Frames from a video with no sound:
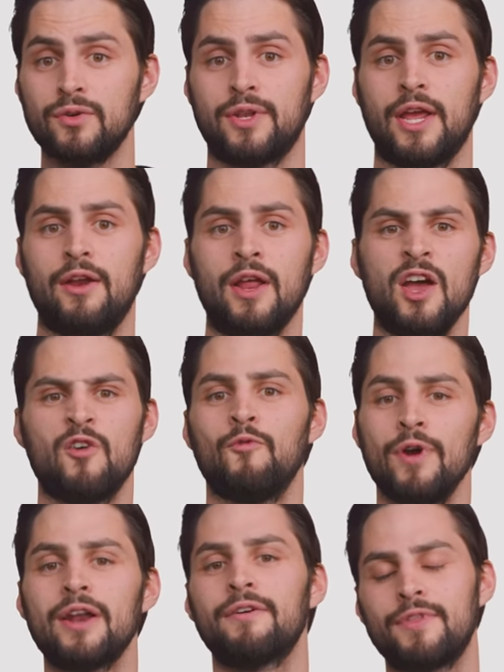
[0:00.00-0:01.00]
to get
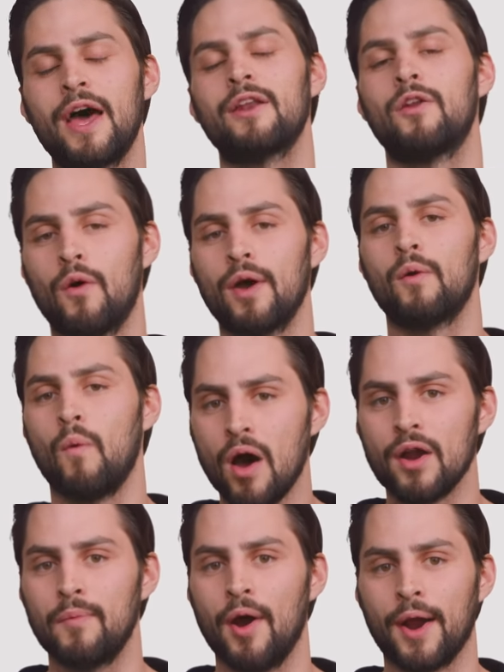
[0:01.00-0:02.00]
rid of that annoying
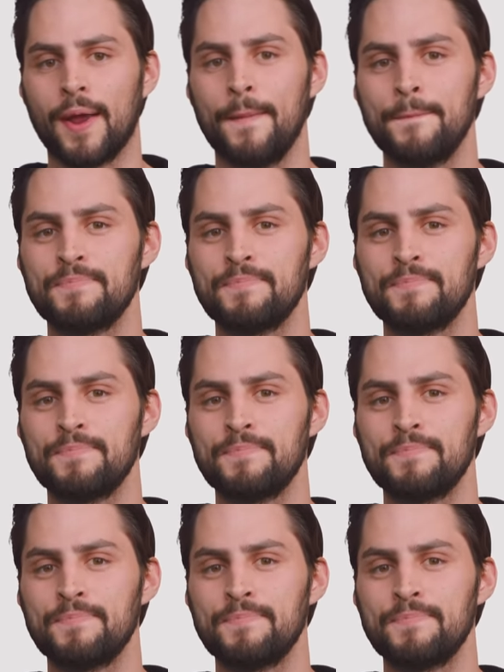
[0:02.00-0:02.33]
watermark.